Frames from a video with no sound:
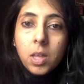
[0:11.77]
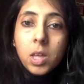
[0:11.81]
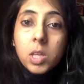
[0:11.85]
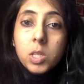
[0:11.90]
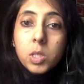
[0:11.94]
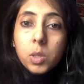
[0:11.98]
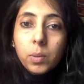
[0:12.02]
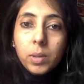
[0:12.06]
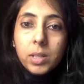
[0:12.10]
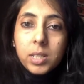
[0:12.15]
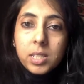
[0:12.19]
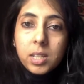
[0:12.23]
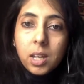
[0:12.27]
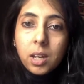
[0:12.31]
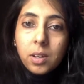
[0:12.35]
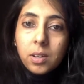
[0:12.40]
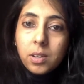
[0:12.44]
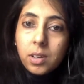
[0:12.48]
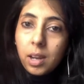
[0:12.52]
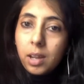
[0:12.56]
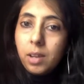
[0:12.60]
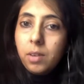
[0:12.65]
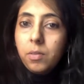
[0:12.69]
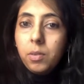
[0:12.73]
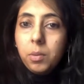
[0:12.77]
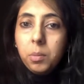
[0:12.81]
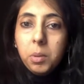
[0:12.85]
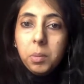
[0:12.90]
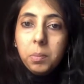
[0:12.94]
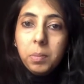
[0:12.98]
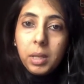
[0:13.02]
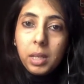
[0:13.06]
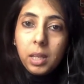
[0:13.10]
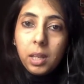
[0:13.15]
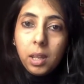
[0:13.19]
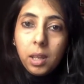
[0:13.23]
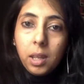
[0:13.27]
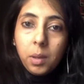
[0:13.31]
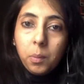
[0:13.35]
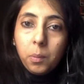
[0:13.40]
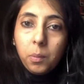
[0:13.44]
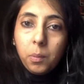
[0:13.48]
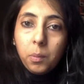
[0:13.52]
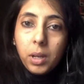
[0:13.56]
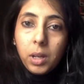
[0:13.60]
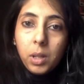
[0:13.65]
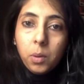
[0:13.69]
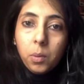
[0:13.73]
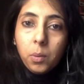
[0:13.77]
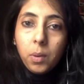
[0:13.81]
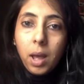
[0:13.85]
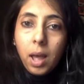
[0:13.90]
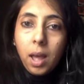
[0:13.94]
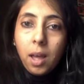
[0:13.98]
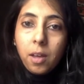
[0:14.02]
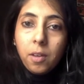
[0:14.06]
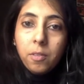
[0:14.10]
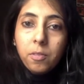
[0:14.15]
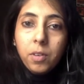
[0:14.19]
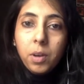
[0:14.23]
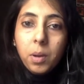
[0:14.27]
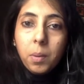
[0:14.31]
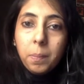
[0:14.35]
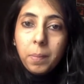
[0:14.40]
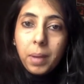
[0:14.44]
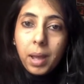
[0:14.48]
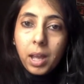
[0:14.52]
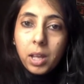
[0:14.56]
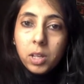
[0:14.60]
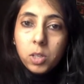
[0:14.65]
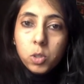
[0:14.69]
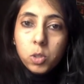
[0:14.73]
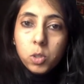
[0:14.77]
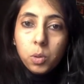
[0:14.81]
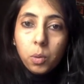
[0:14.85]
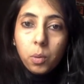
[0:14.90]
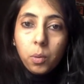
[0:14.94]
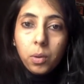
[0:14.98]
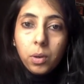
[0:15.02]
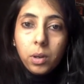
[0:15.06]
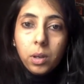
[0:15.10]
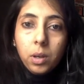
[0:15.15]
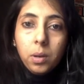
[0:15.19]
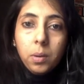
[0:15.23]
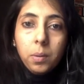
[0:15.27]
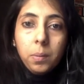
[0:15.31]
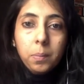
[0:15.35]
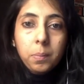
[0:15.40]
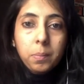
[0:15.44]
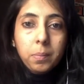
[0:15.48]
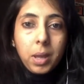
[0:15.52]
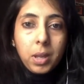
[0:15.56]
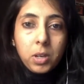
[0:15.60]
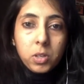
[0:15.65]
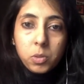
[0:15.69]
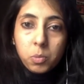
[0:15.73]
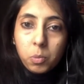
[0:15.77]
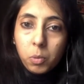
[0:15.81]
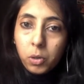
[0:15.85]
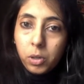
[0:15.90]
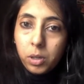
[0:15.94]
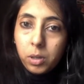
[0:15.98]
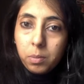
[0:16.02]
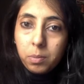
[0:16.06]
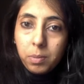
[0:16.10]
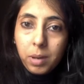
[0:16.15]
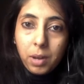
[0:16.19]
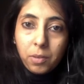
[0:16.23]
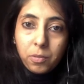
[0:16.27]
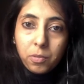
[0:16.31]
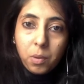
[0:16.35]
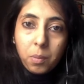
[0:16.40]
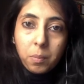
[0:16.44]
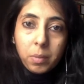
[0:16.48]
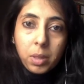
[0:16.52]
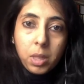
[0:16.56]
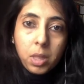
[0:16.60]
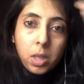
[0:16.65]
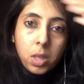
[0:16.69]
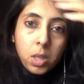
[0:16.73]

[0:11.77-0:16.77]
So we'll start right from the beginning when you have a match on a matrimonial platform.